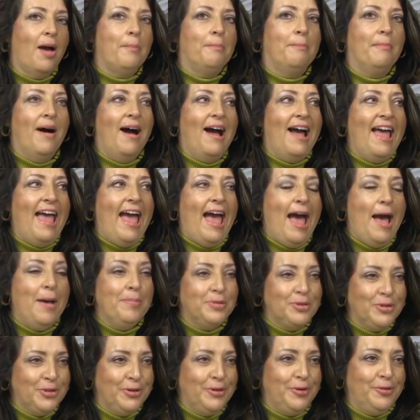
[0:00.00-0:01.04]
My
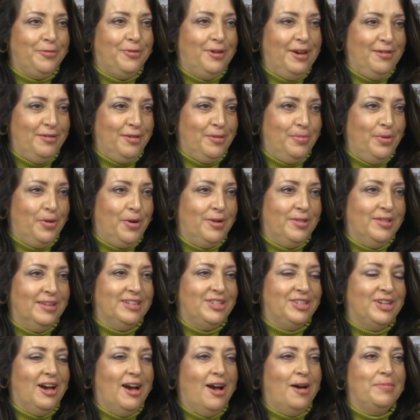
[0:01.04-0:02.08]
absolute favorite part of the
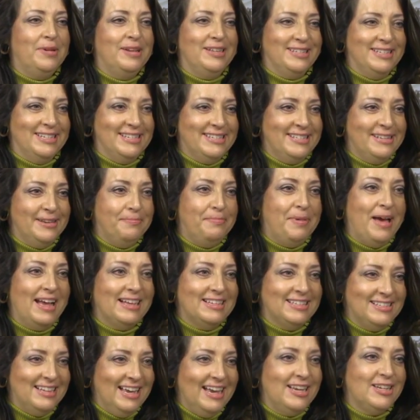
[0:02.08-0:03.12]
job is to sit
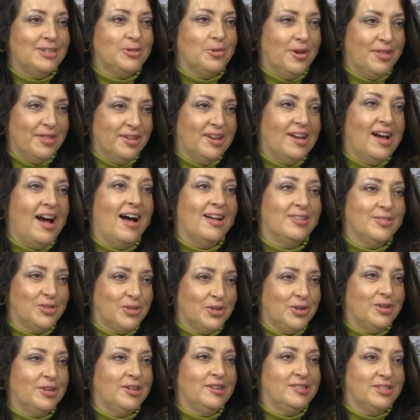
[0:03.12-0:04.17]
backstage while the
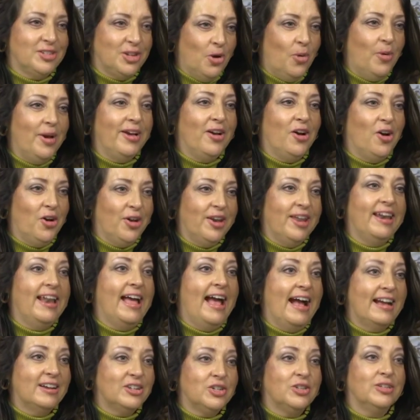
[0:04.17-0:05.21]
concert is going on and
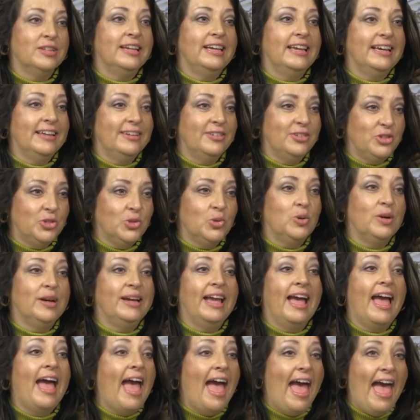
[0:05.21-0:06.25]
actually
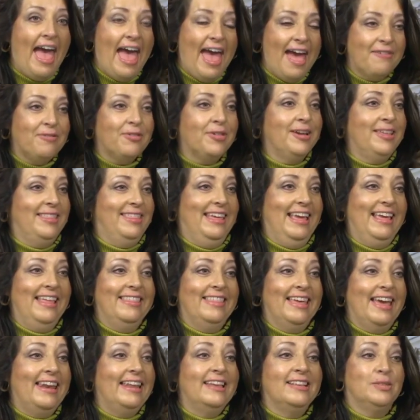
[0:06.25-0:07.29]
enjoy everything
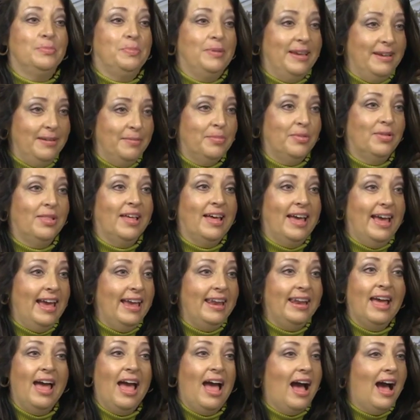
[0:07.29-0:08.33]
that is being
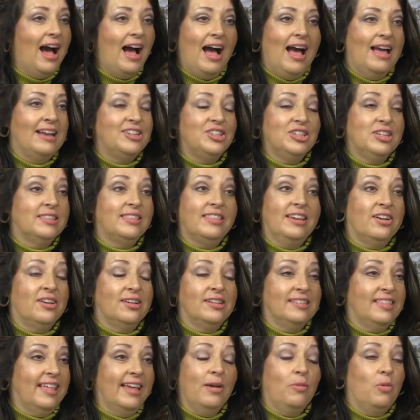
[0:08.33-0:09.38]
played. I sit there
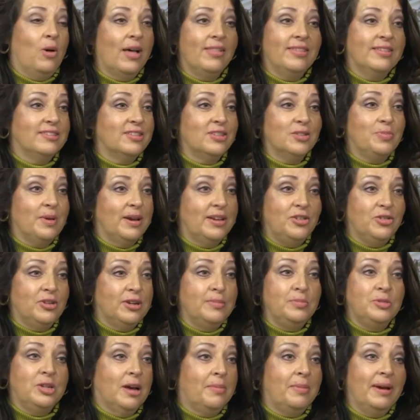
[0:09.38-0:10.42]
and think, wow, this is my
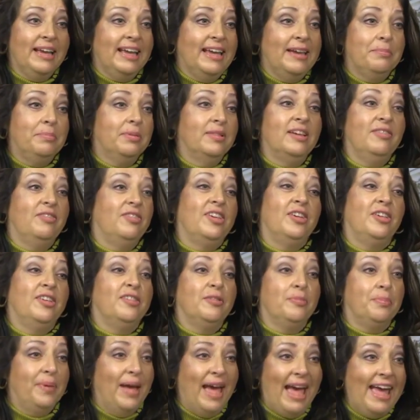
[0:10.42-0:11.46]
dream job. I can't believe they're
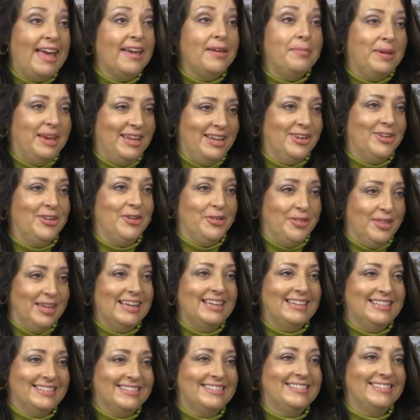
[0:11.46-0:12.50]
even paying me to do
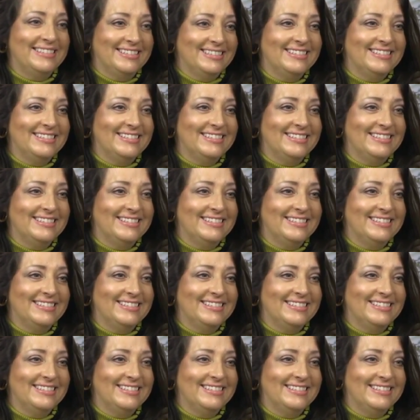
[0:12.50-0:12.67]
this.